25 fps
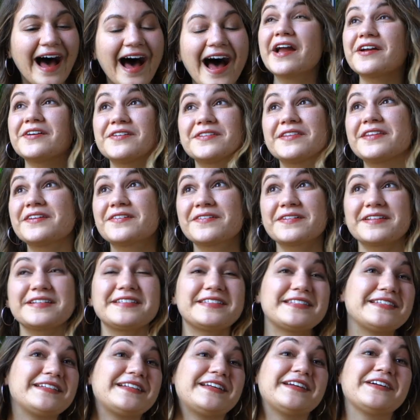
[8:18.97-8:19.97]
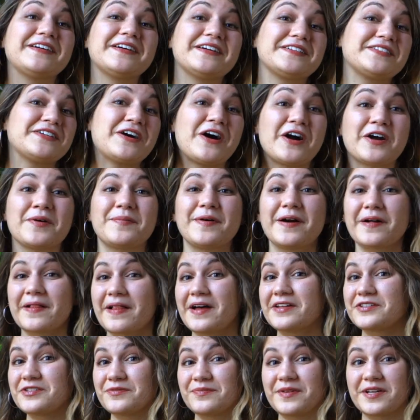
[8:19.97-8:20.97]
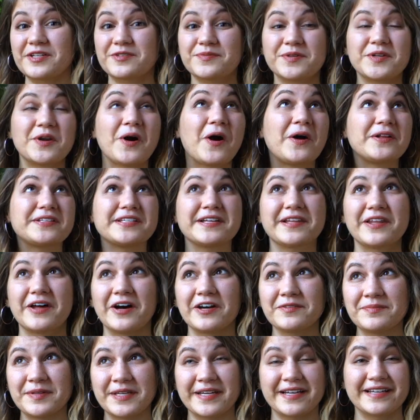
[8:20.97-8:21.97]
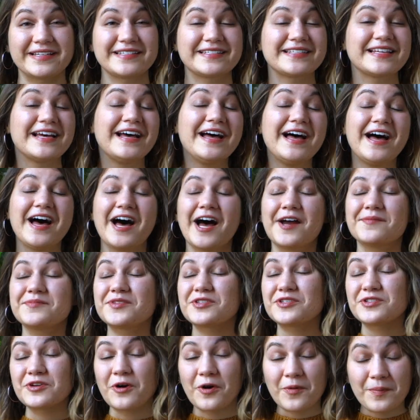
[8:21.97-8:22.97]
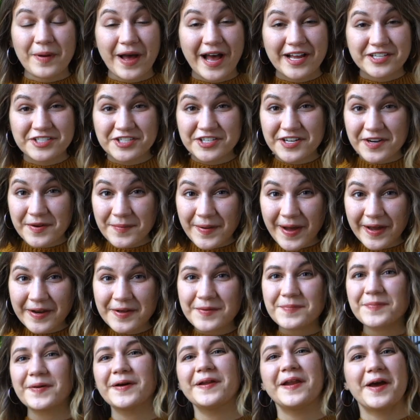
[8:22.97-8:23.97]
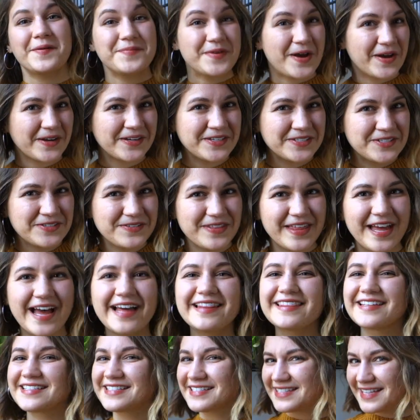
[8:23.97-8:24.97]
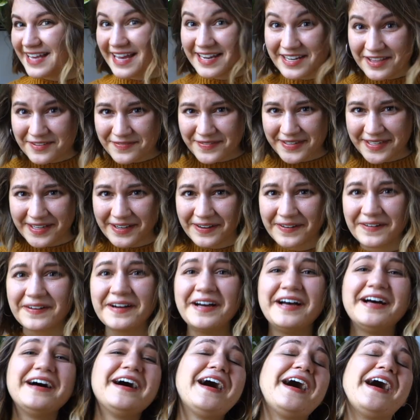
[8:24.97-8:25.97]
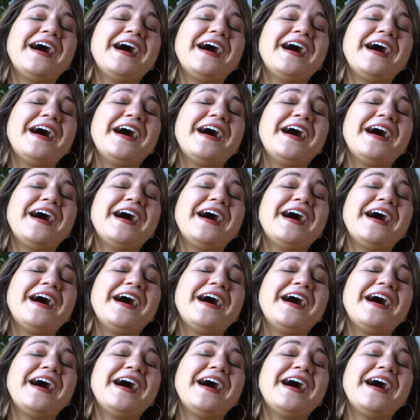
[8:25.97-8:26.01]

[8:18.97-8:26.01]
I could literally sit here and talk about classroom management all day long, because I'm so passionate about it, but I'm not going to do that. This is the end of the video.